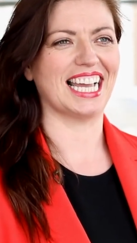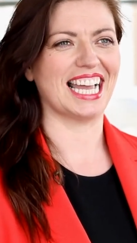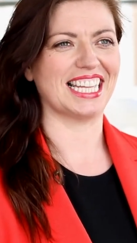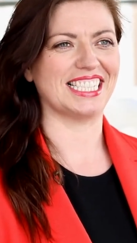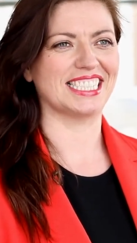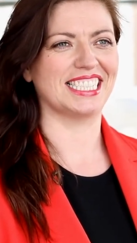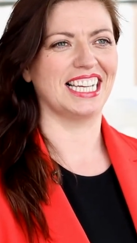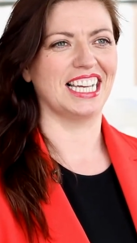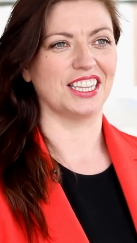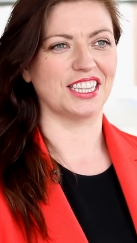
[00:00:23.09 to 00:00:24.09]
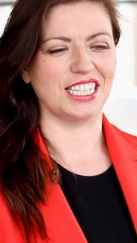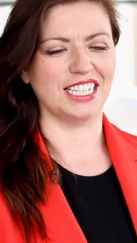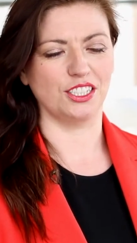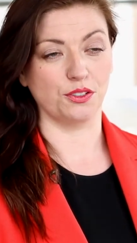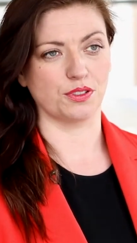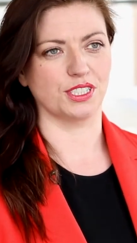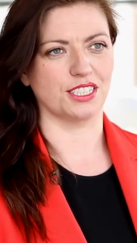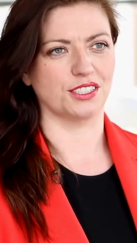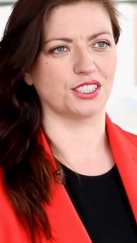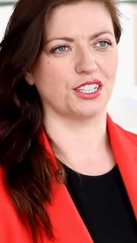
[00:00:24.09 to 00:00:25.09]
and the New
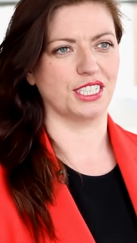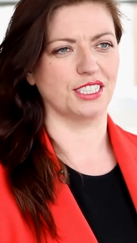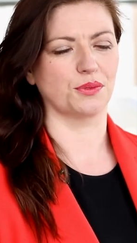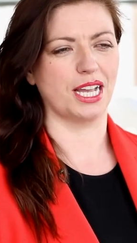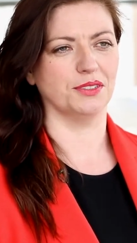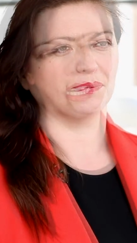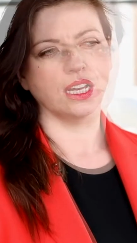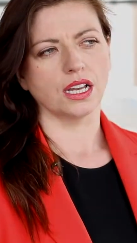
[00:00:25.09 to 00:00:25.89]
Frontiers journey as well.